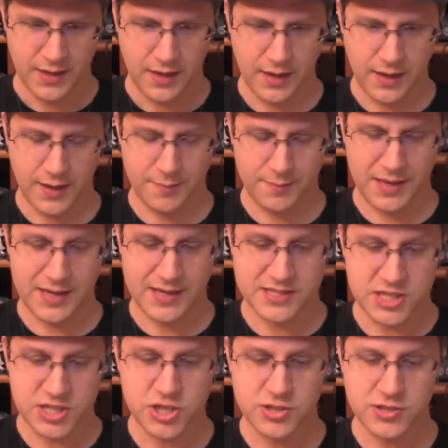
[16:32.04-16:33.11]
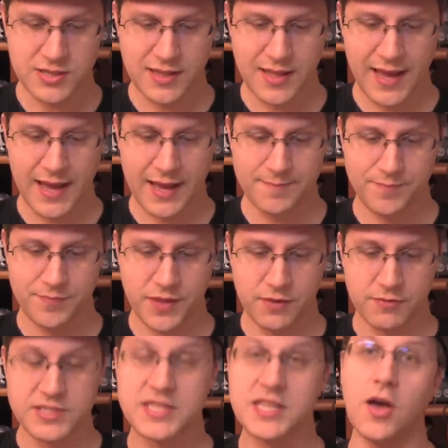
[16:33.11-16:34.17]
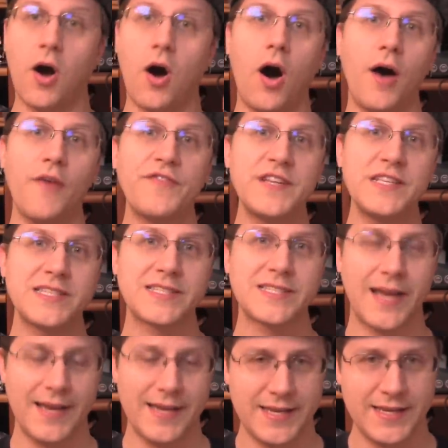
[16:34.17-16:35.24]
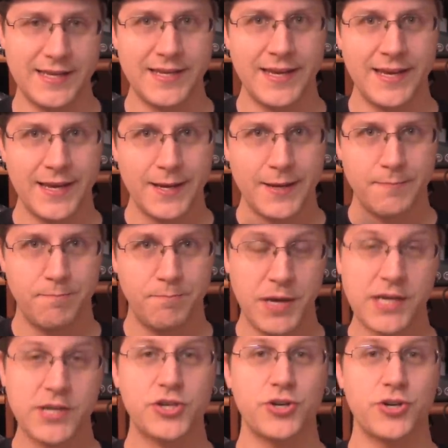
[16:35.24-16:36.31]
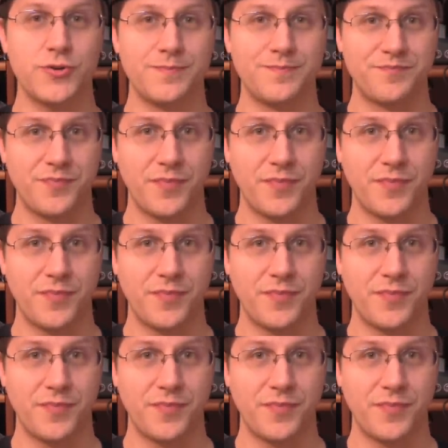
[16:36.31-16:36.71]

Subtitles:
In addition to that, there is the often cited picture,